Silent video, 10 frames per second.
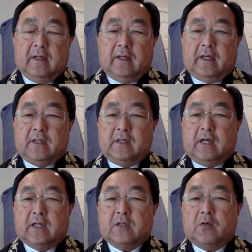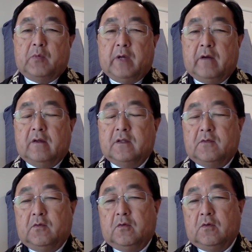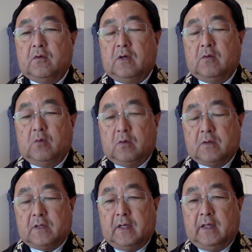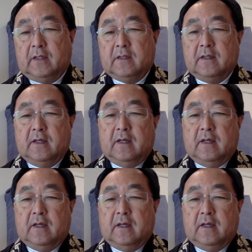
and she asked her parents for roller skates,